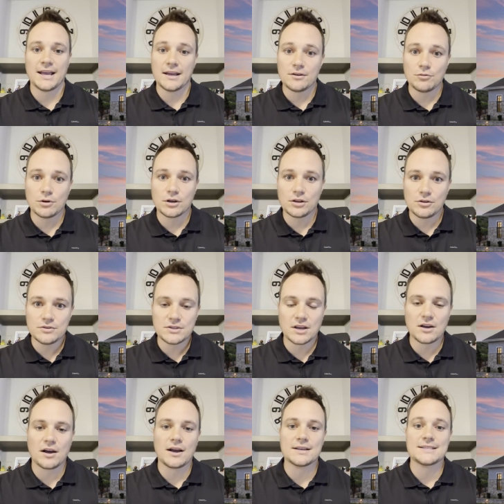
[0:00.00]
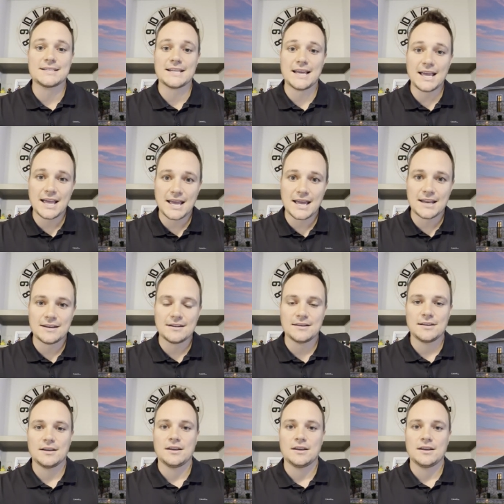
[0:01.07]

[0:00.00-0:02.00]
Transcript: and or closing costs and